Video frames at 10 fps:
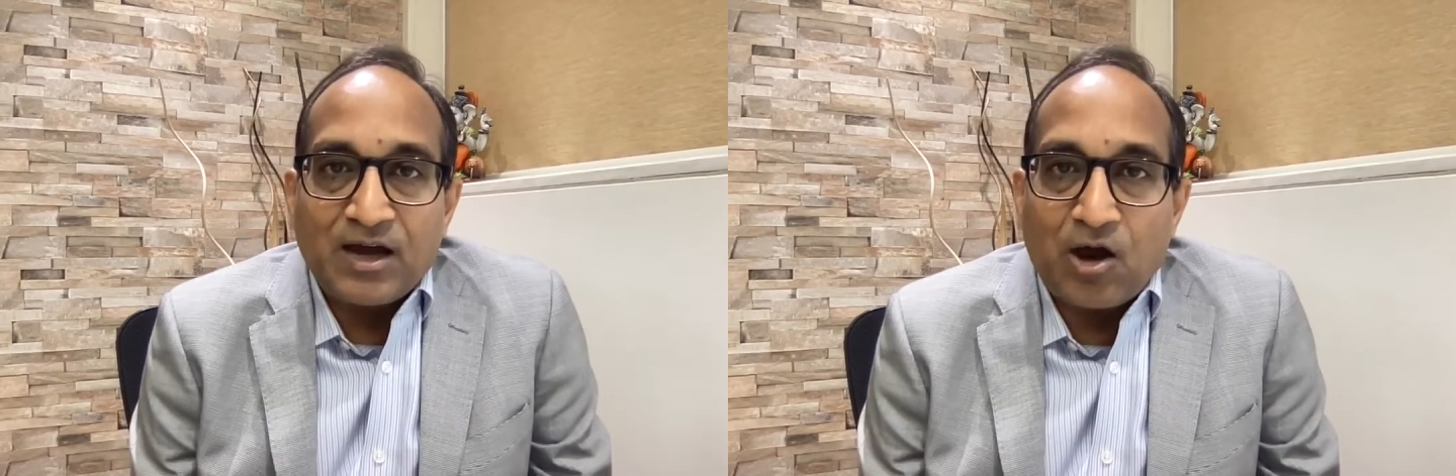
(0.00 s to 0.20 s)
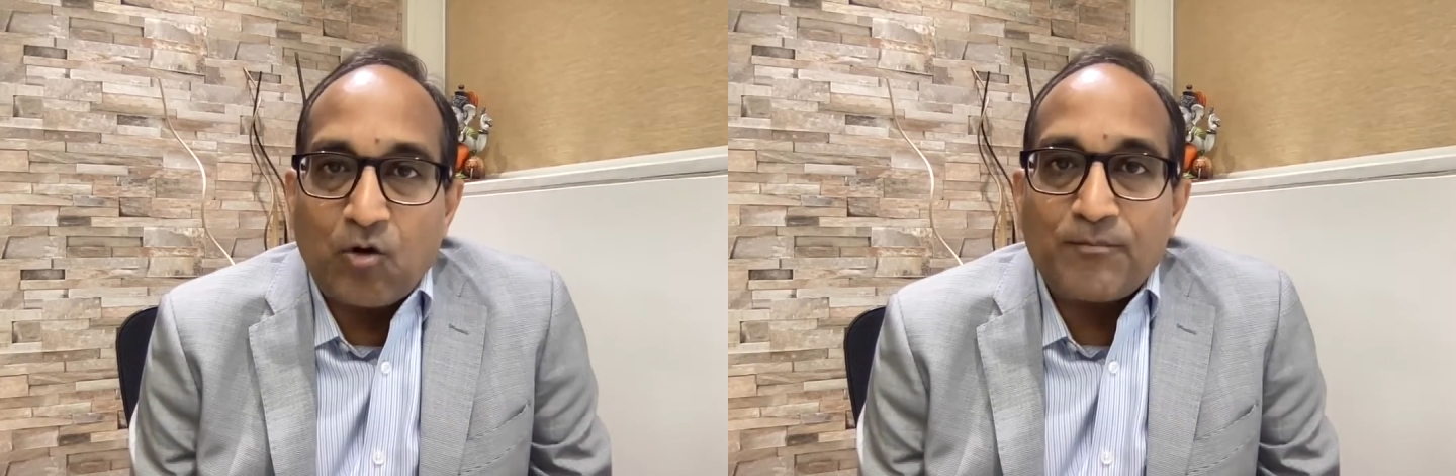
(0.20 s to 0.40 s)

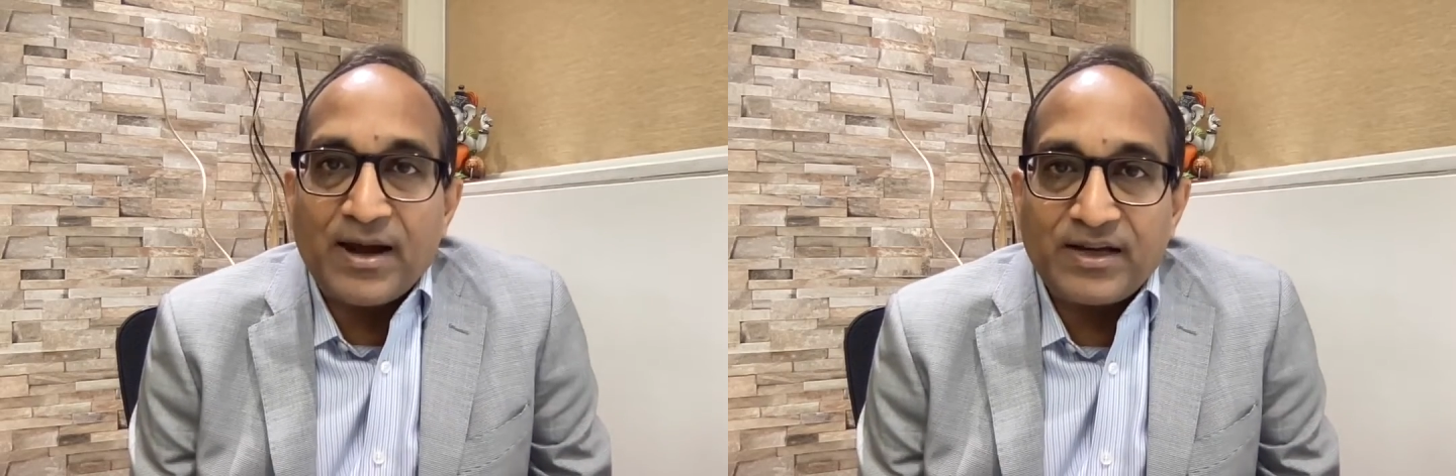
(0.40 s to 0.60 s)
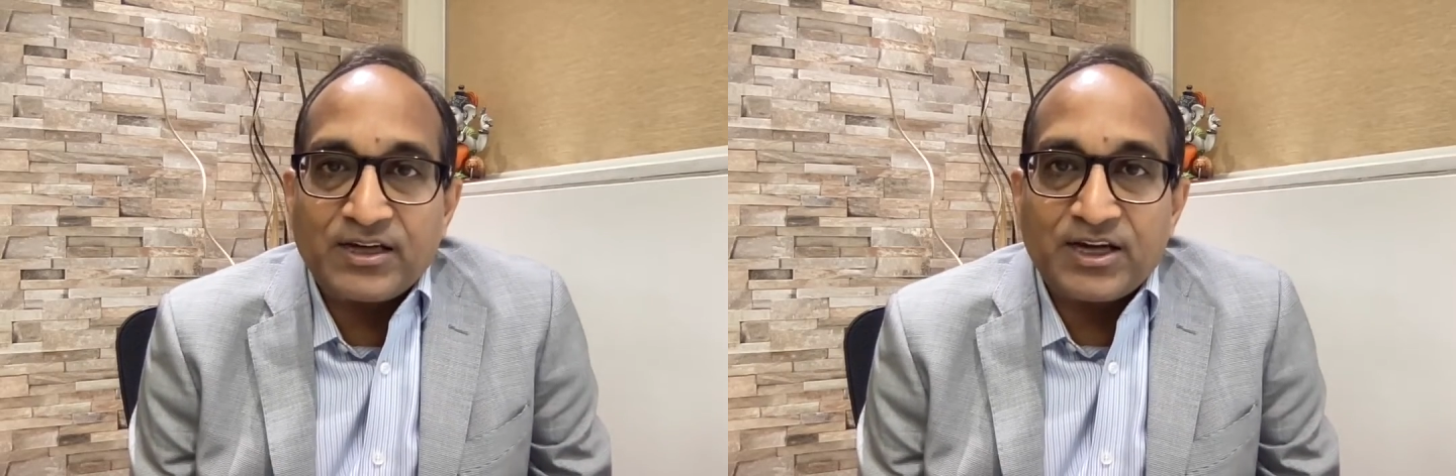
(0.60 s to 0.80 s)
how
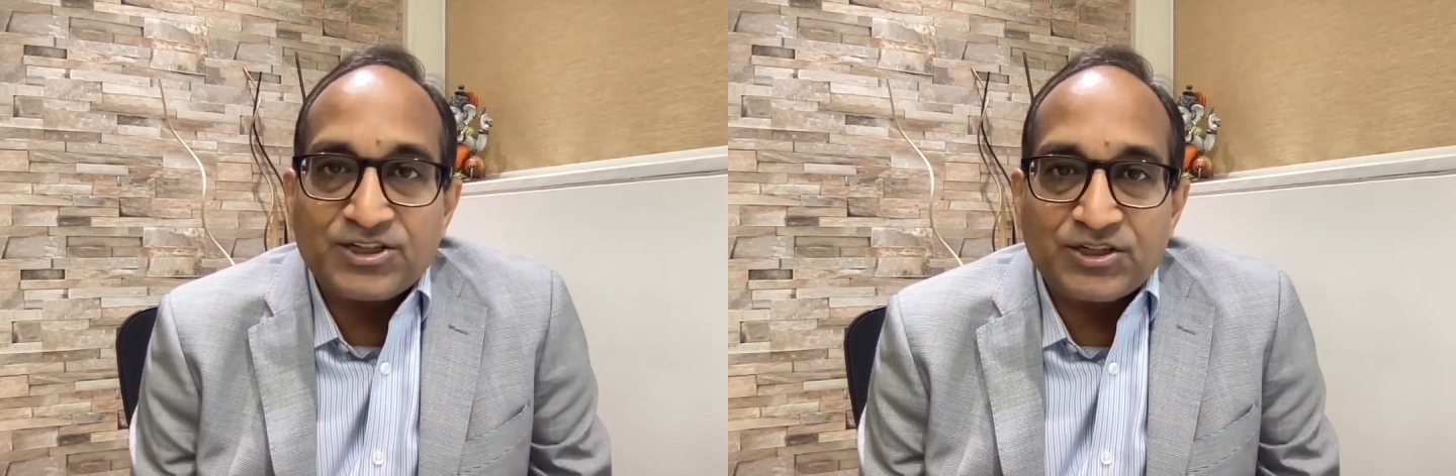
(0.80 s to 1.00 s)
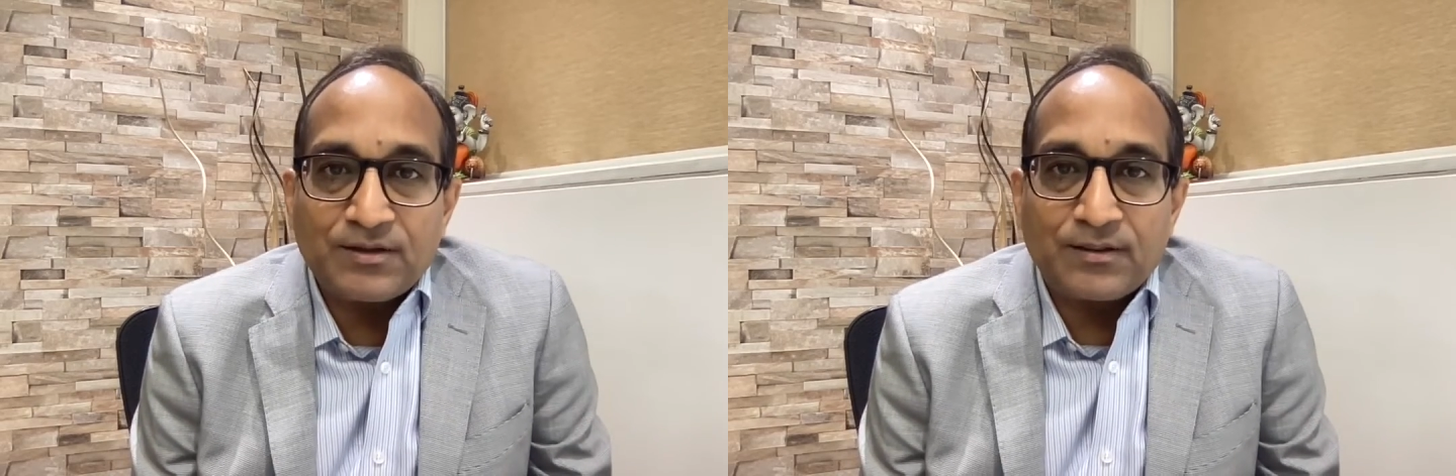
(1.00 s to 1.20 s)

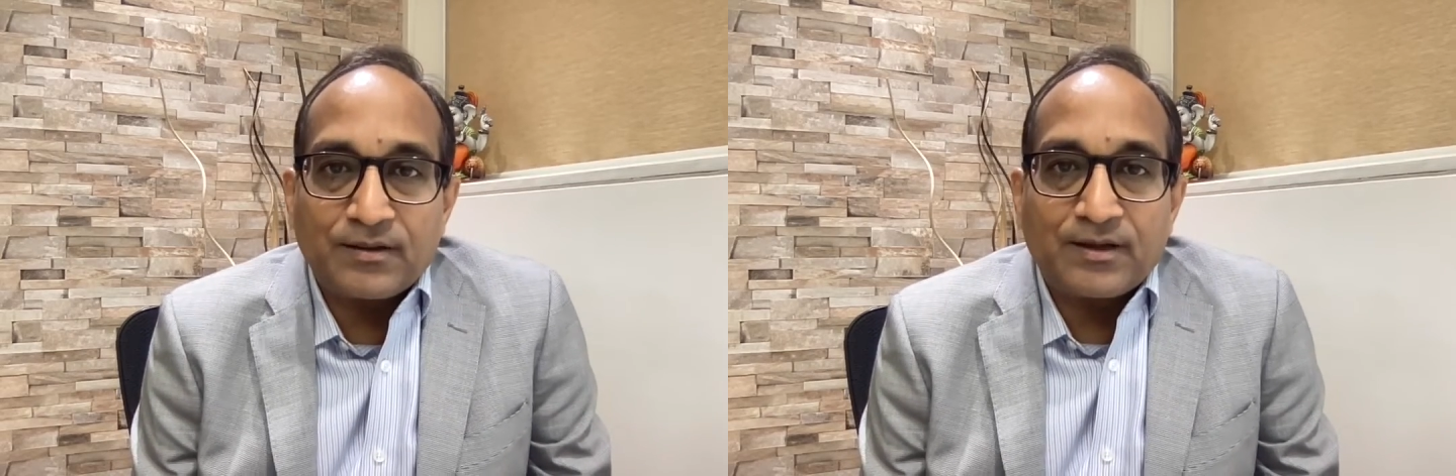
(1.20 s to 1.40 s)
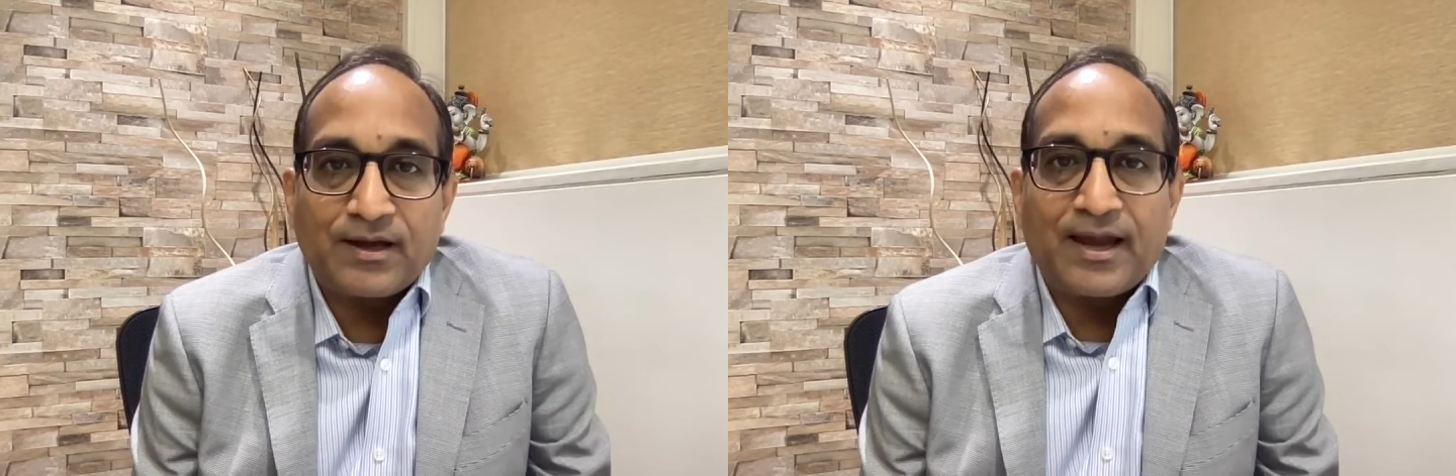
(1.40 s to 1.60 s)
medications
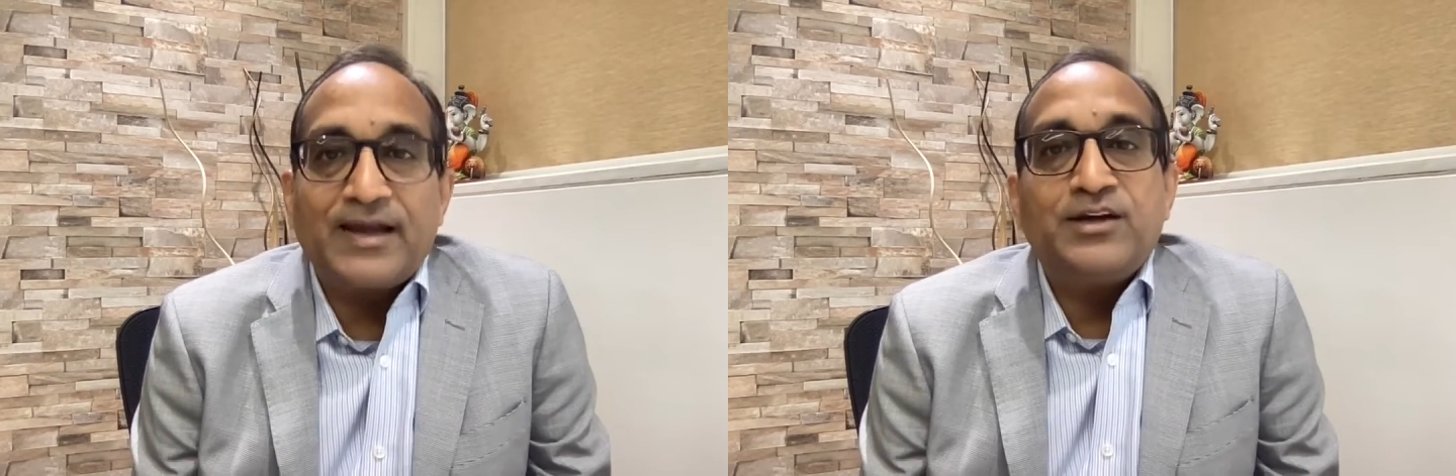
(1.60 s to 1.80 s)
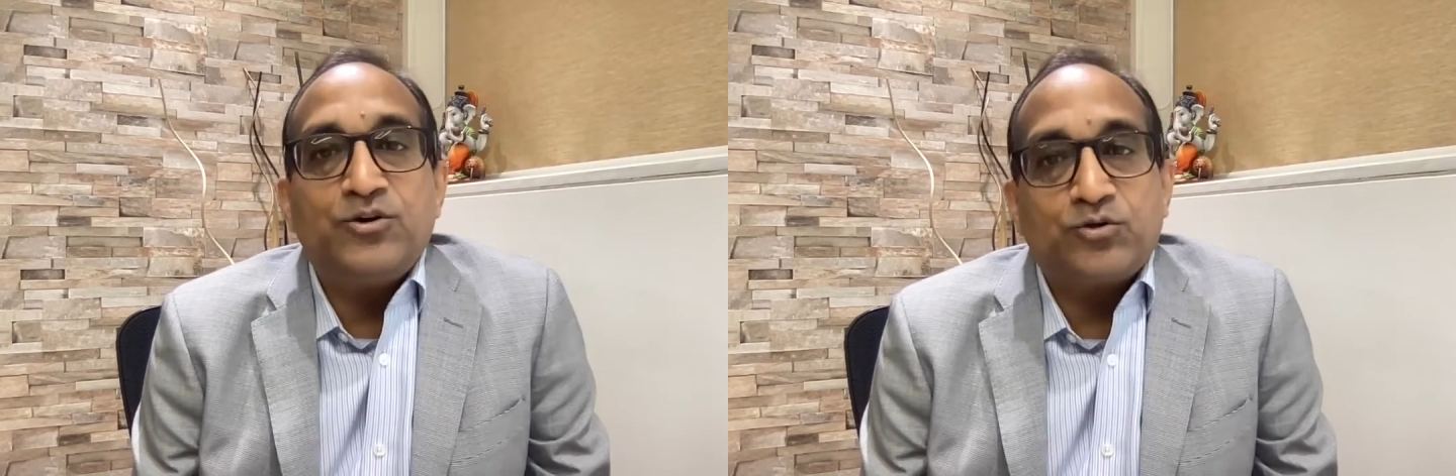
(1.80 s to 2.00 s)
and